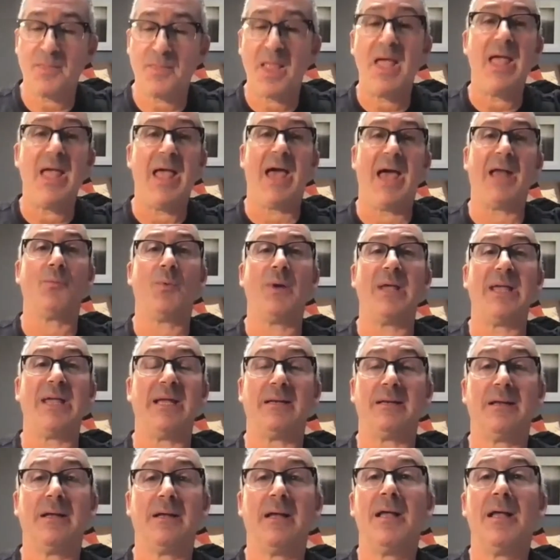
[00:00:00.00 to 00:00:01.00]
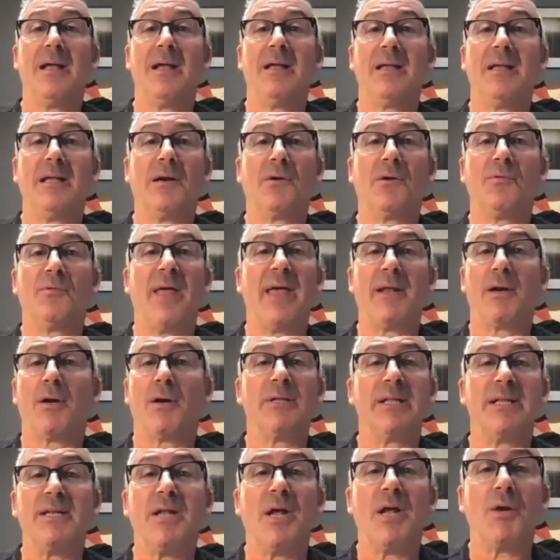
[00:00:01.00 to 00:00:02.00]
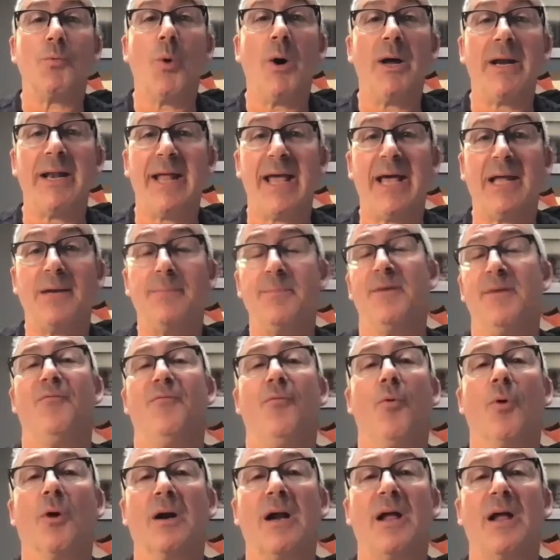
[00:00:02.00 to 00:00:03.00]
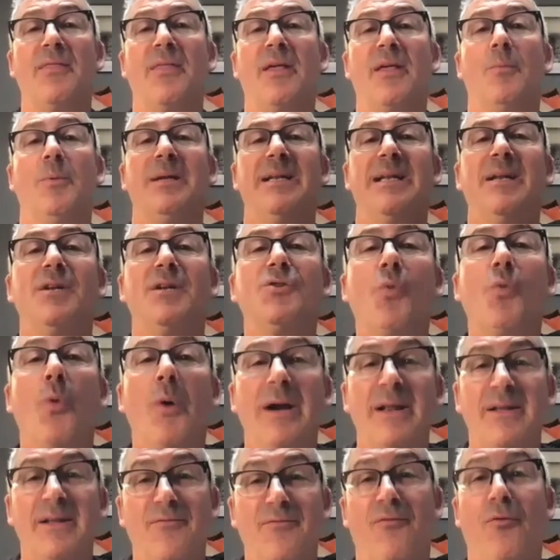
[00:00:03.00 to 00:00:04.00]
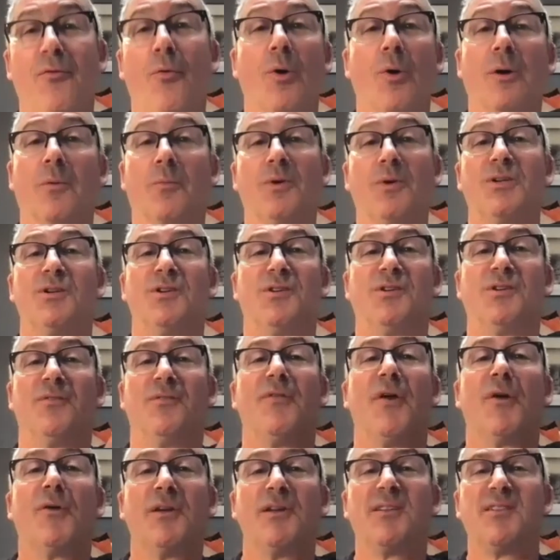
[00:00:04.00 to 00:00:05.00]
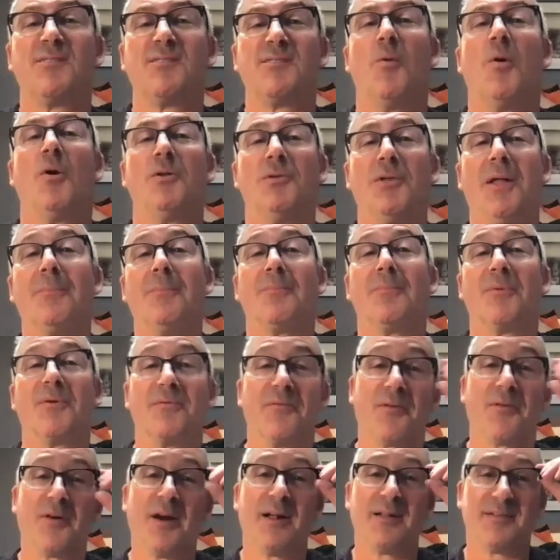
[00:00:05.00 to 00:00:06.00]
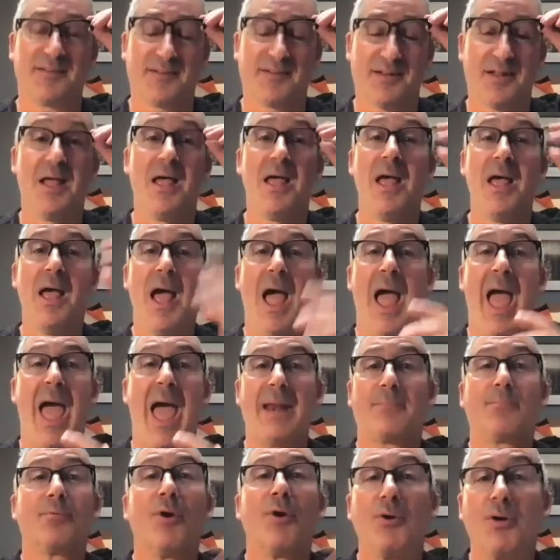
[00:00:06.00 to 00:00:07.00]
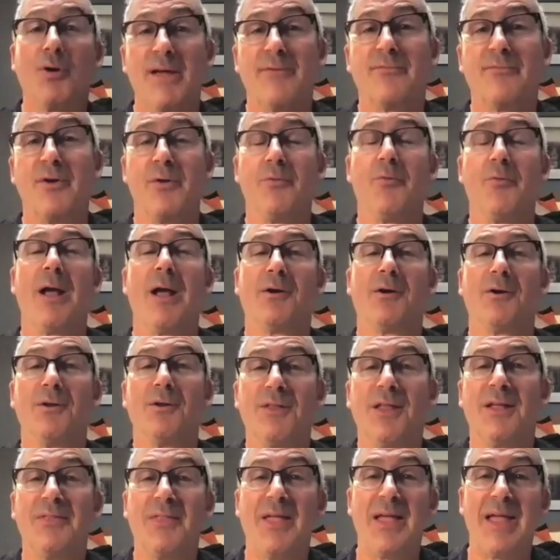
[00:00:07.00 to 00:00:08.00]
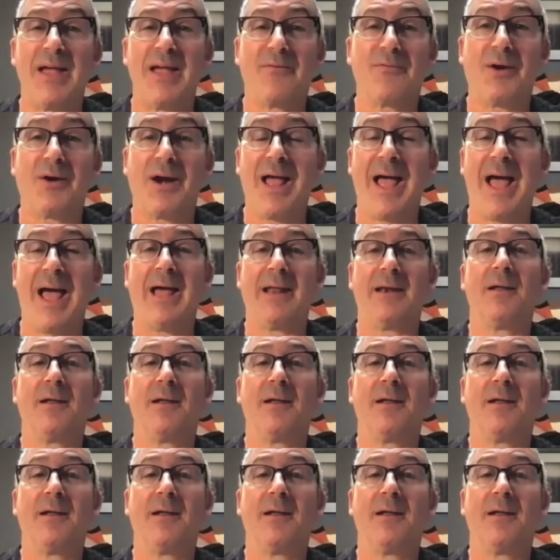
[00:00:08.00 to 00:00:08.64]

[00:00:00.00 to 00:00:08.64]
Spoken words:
And we had, they had only done one ad before. I think we did 24, which is a very small number for us. And it broke every record that they ever had.